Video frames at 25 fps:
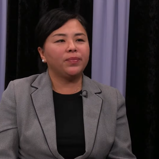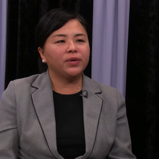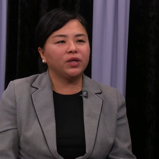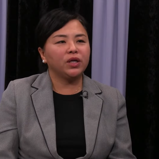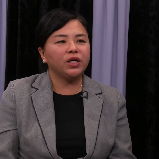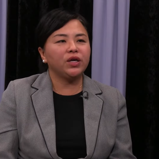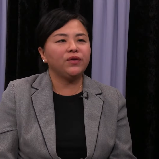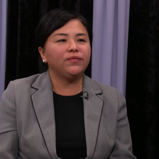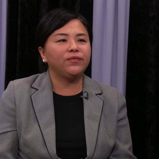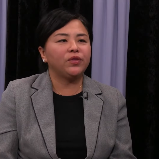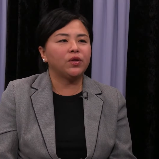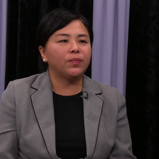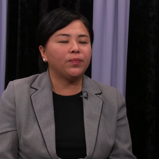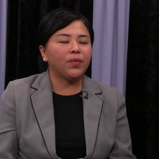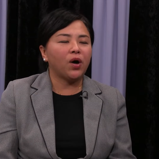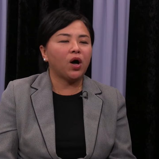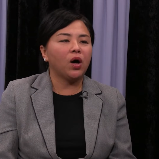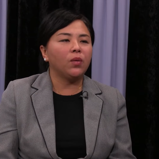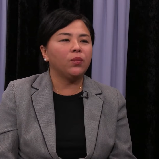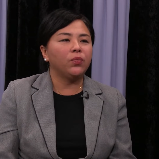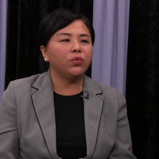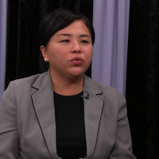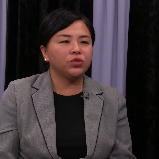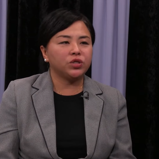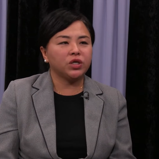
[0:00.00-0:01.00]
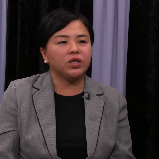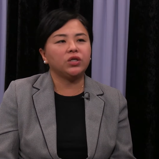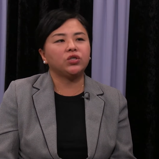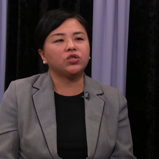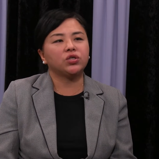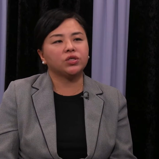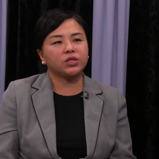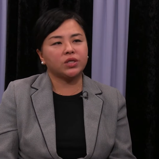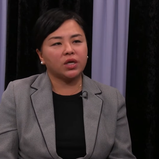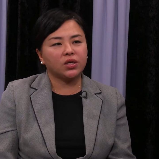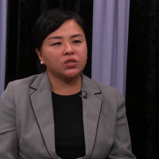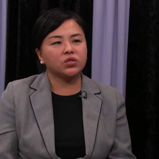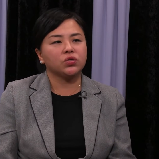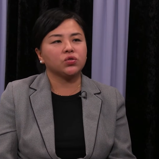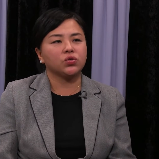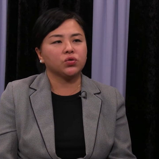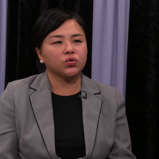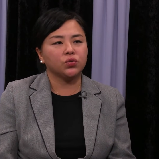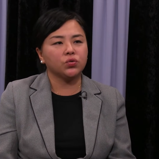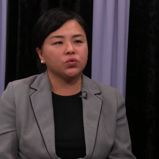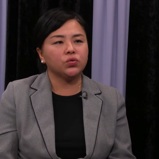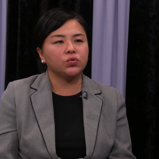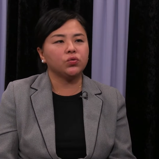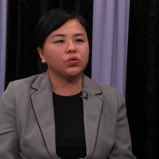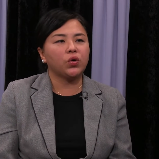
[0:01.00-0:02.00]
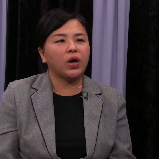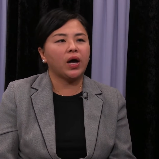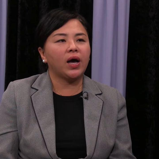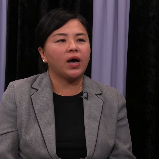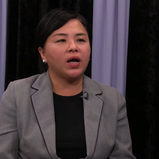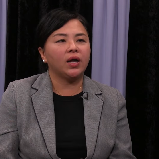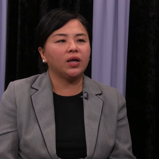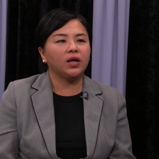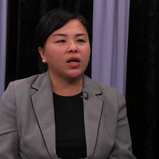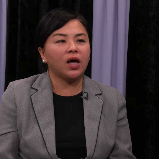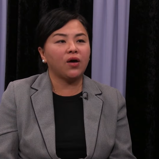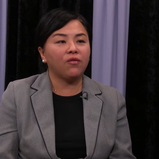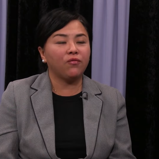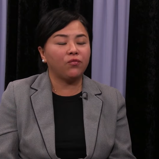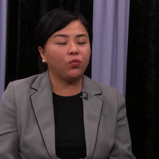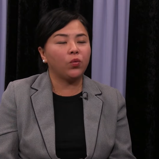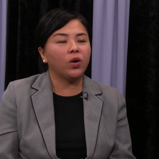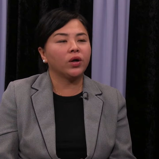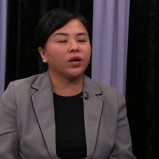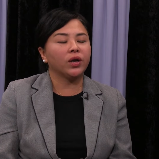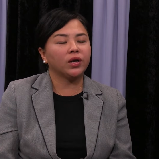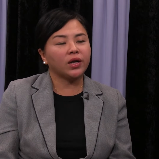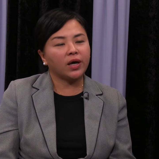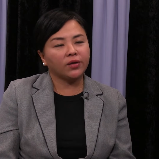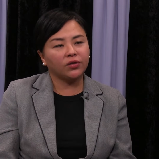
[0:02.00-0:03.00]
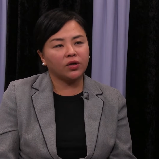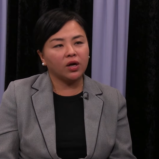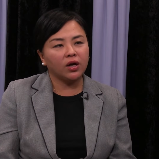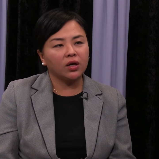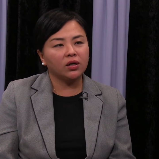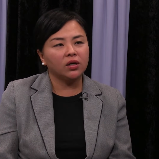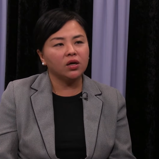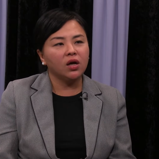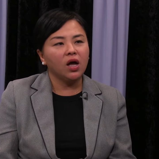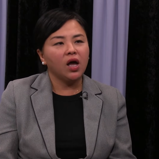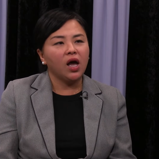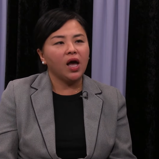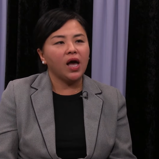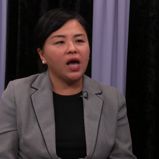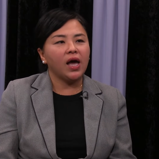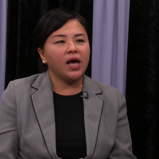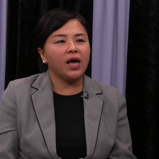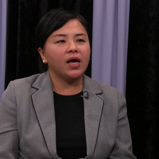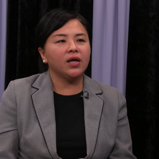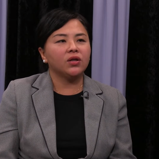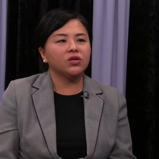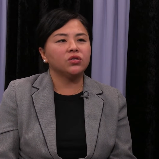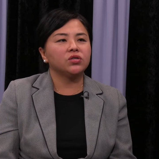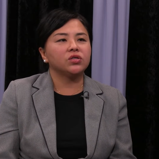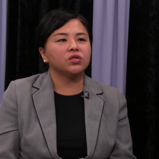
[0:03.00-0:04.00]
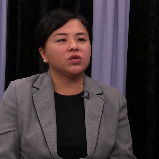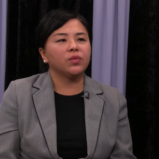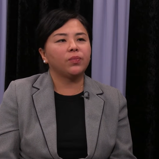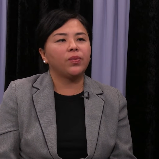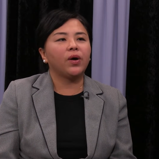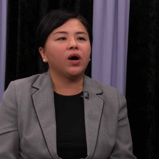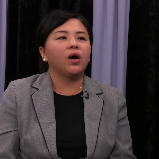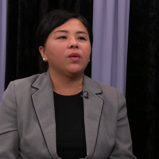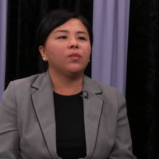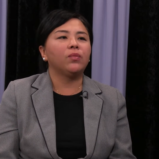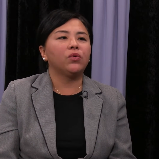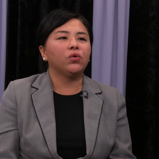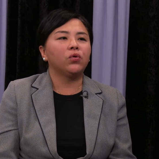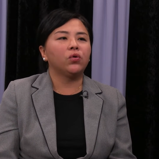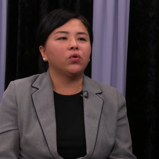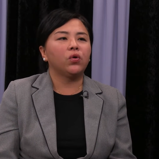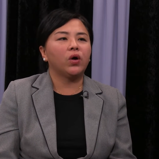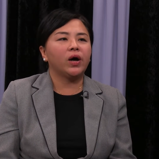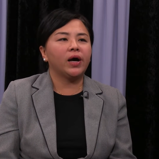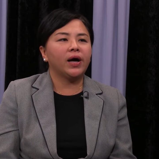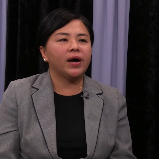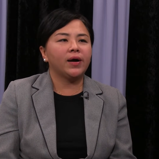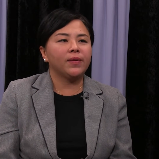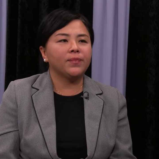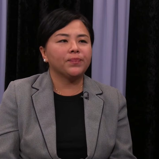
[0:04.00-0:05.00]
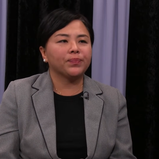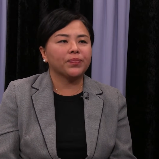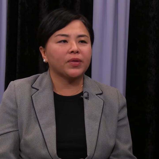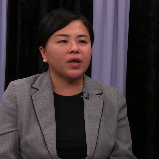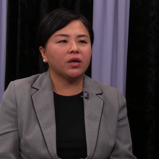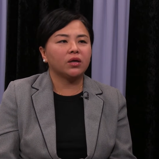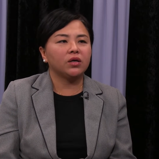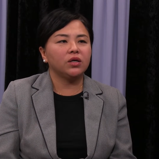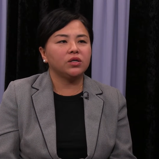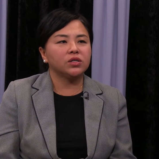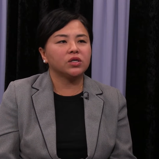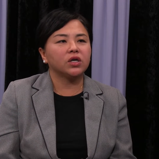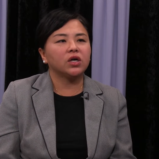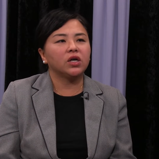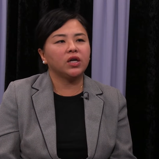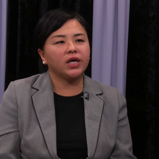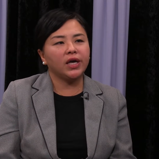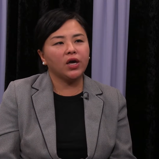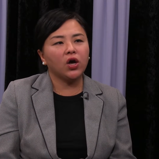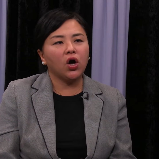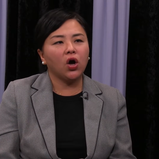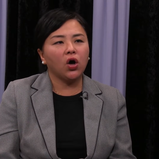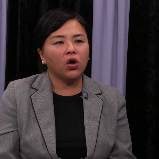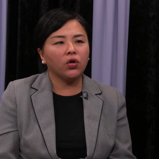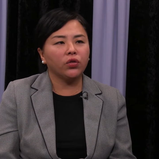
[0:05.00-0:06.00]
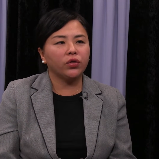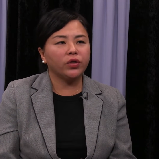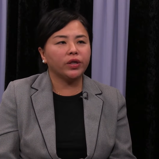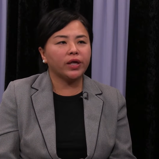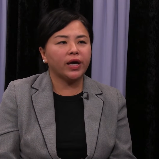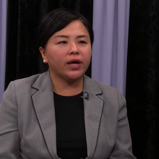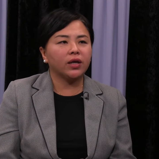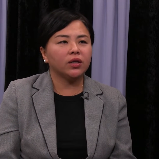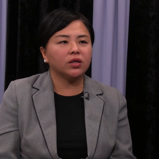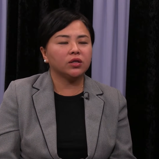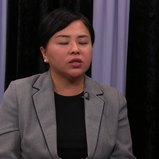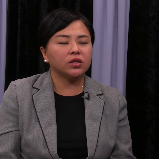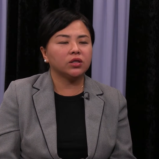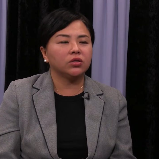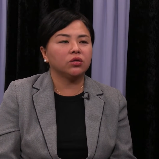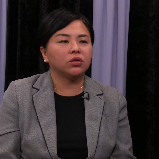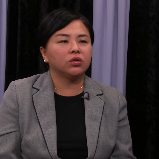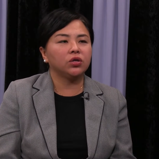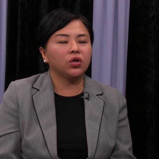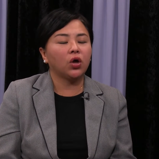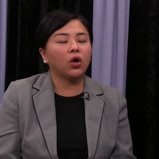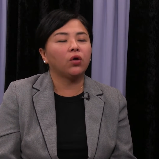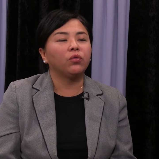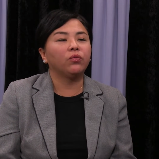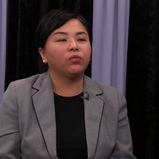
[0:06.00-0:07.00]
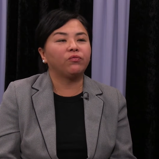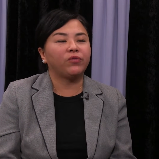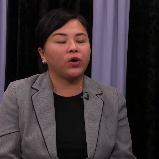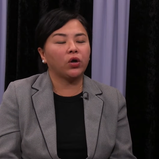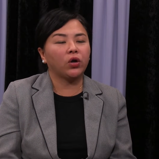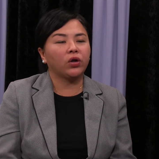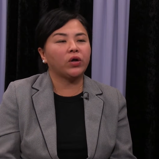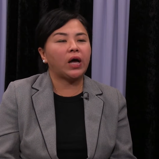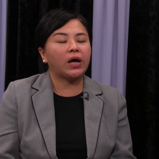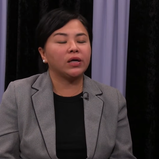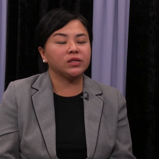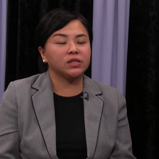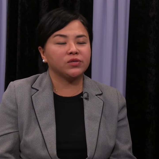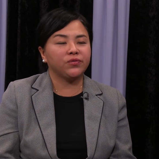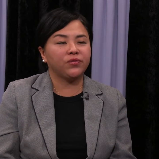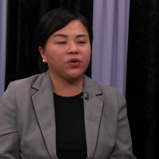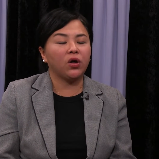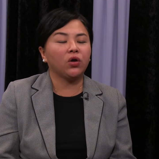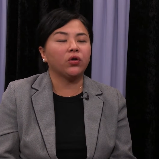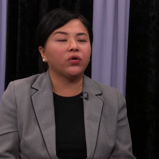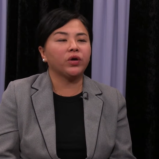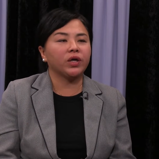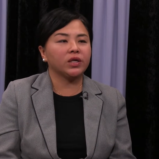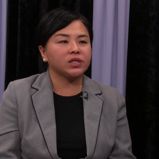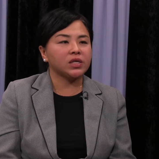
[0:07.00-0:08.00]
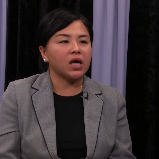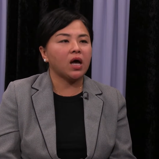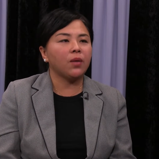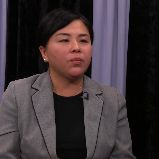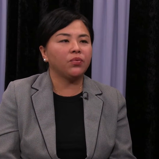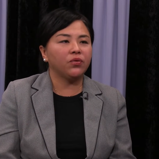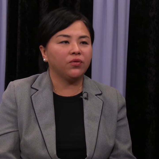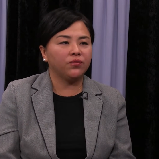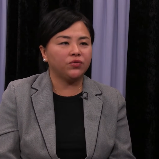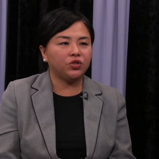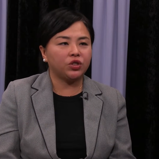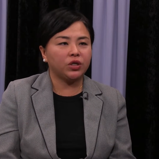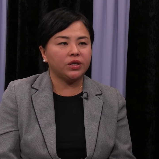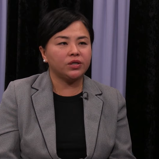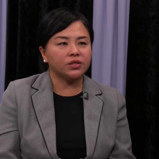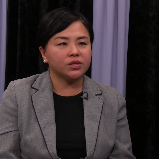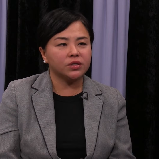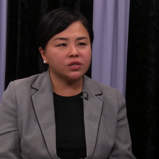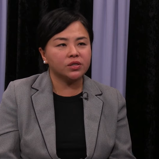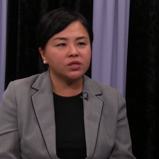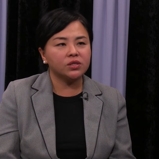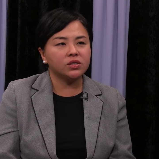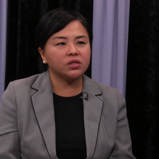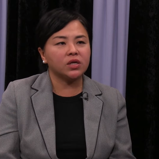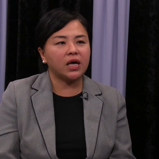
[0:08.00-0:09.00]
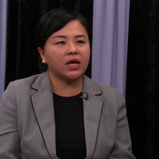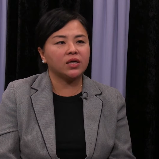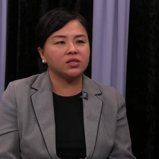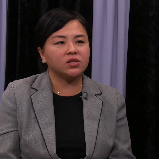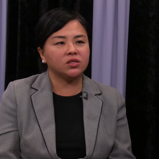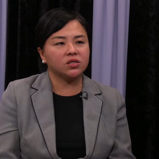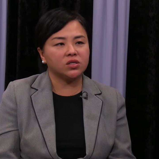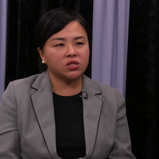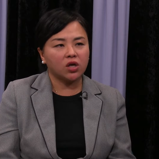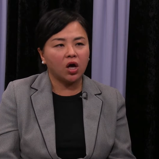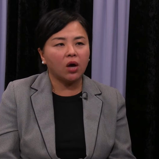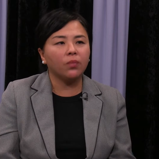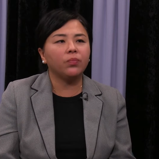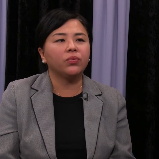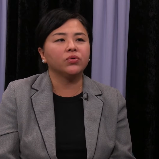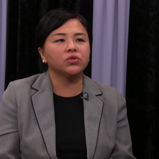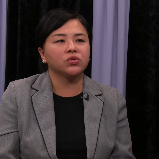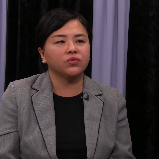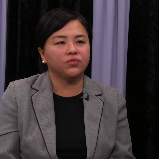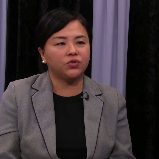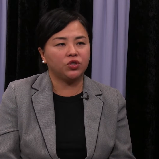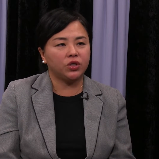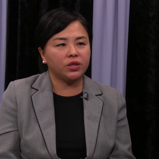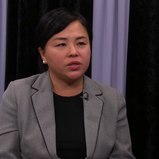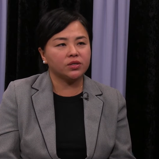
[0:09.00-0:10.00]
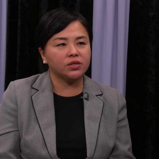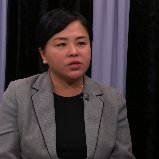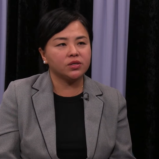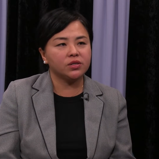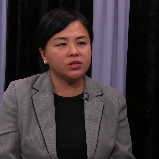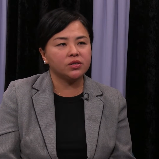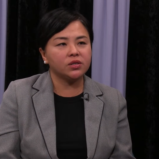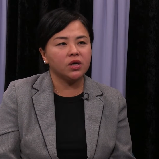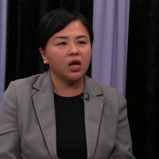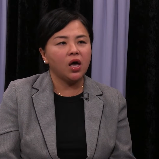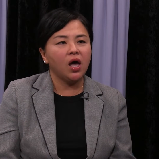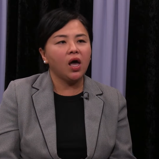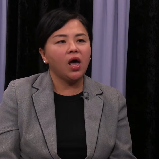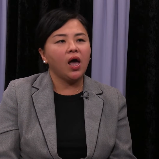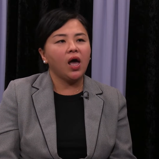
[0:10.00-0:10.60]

believe the Bible teaches us to love one another, and the Bible is clear on that us following example of Jesus as disciples of Jesus.